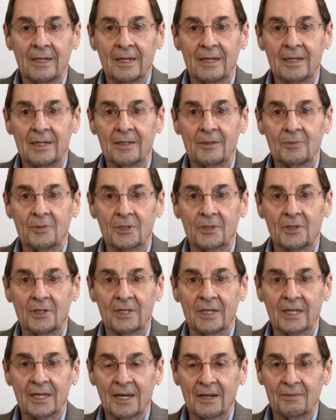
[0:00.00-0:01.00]
Uh, we're
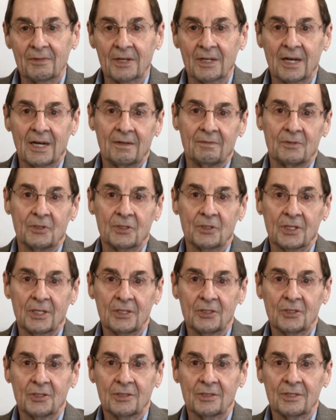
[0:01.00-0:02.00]
going to have a
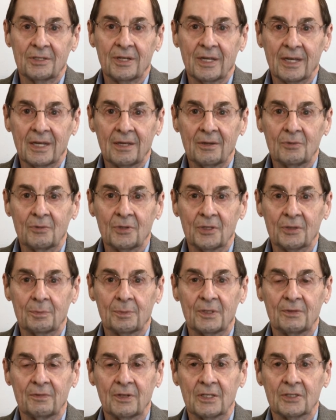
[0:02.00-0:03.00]
conversation today with
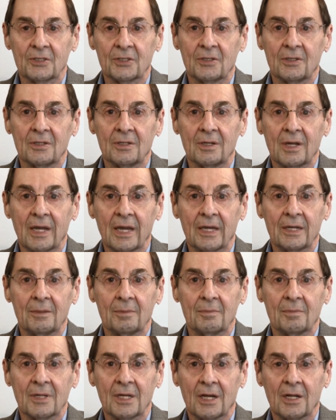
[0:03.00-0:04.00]
Professor
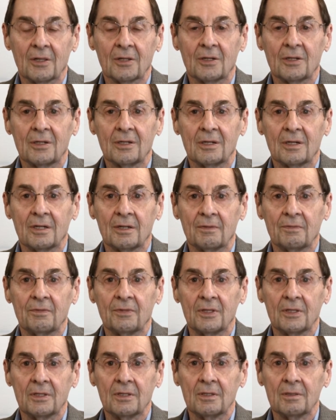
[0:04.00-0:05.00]
Adam Heller of
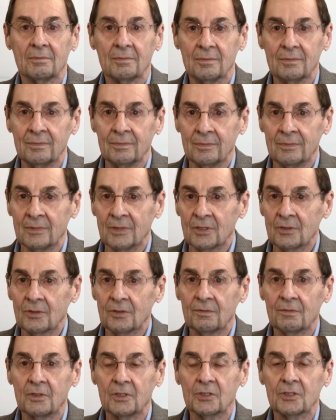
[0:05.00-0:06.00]
the
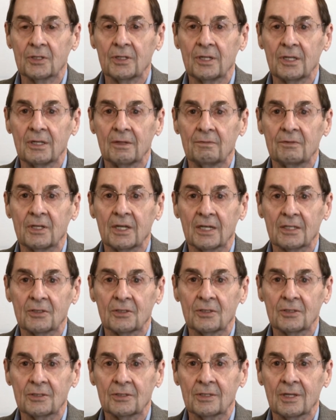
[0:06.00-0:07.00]
University of
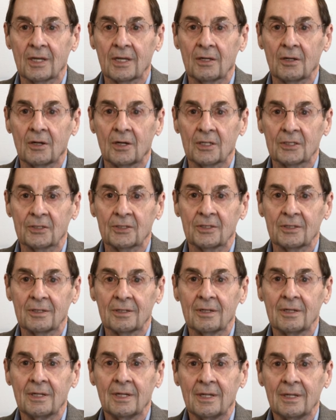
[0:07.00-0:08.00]
Texas at Austin
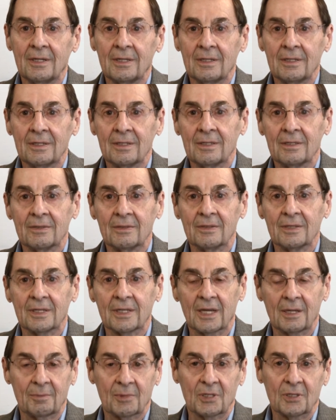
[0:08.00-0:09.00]
in the
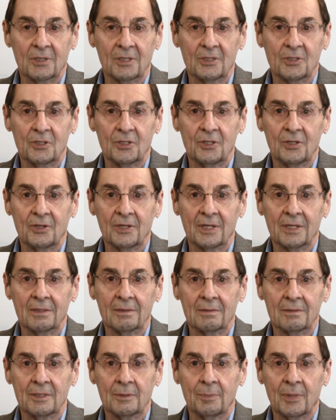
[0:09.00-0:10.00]
Chemical Engineering
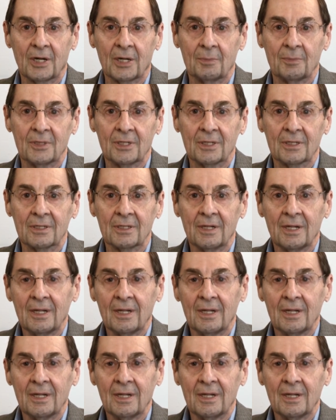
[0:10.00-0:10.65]
Department.